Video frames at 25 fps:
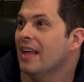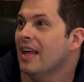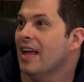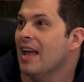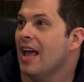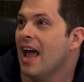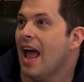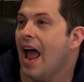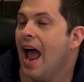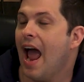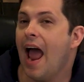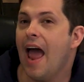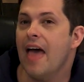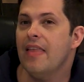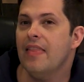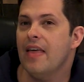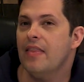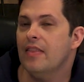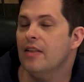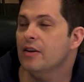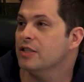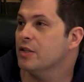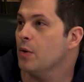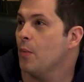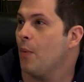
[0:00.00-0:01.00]
Yeah. And
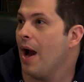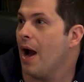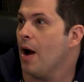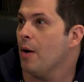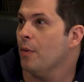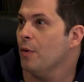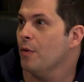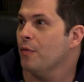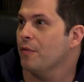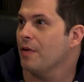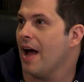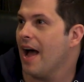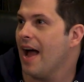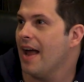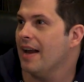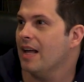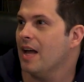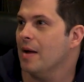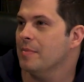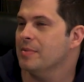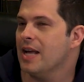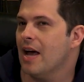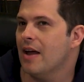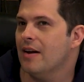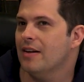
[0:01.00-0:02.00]
then there's a werewolf guy, and he
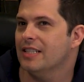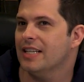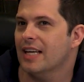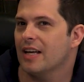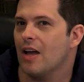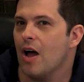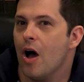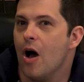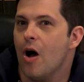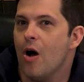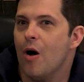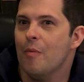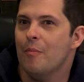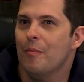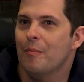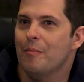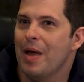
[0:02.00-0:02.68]
comes out, and he's like, oh,